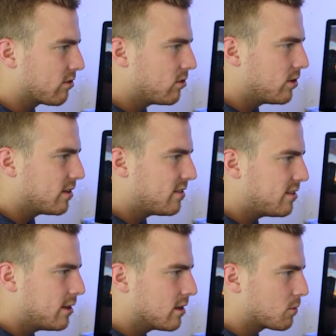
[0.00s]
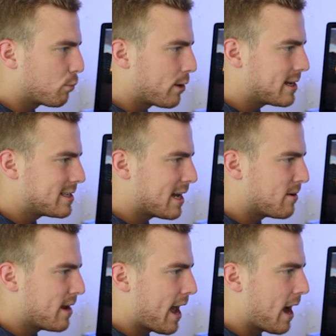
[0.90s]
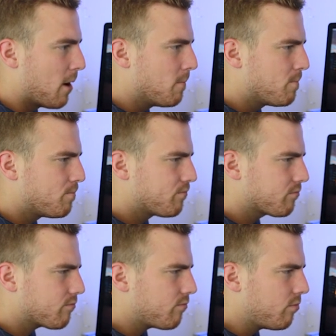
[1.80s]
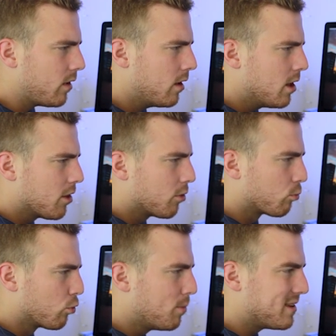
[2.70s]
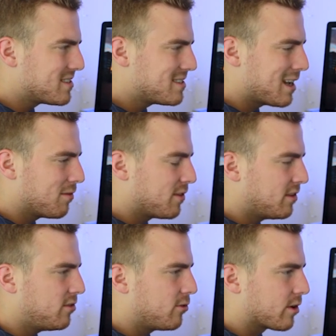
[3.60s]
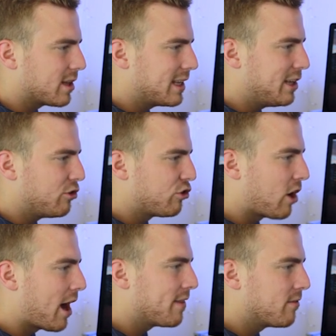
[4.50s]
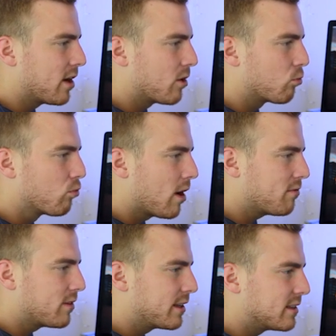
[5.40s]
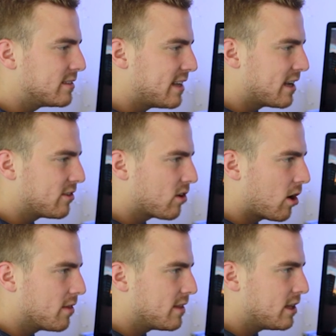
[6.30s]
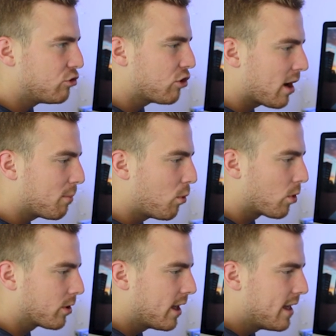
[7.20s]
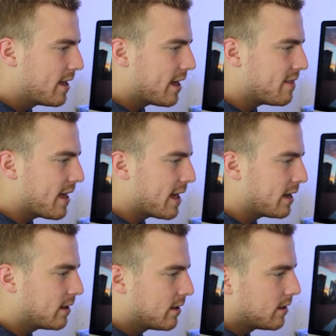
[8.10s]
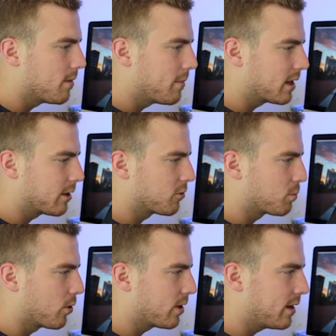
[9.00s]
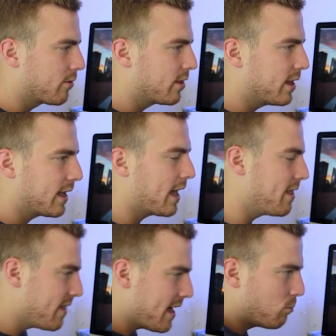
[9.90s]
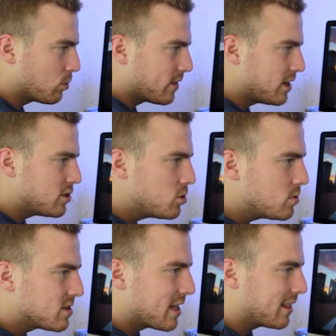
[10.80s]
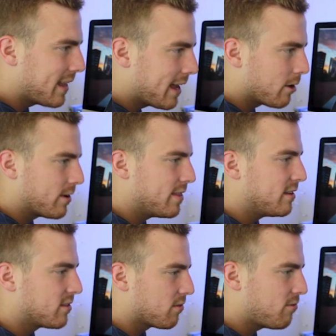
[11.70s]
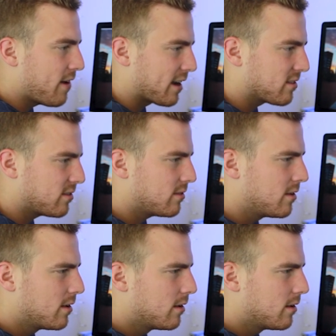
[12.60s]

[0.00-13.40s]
So you can see this breakdown now. The room itself, this is your clean shot. They've got a rough little dent on the chalkboard, and then the metal here is broken and everything. And then what they do is they layer in these effects.